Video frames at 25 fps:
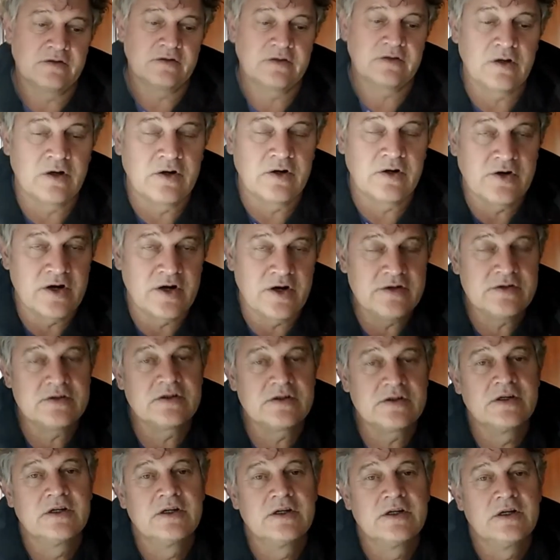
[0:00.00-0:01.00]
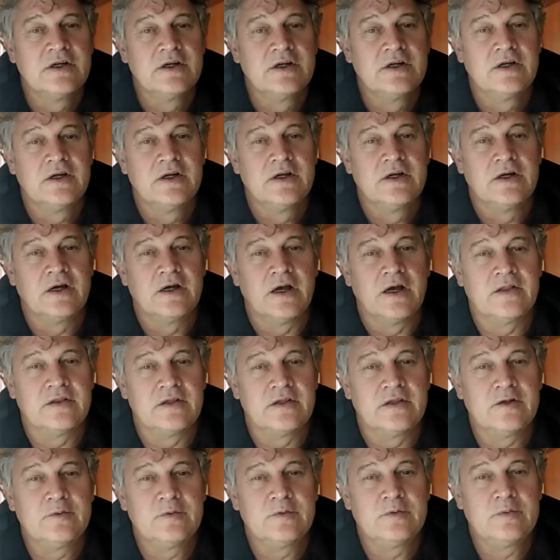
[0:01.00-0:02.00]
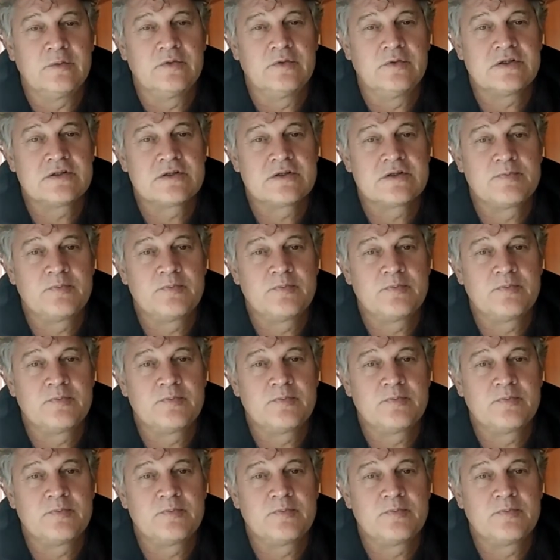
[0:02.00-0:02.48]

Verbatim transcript: Tarat, and then we would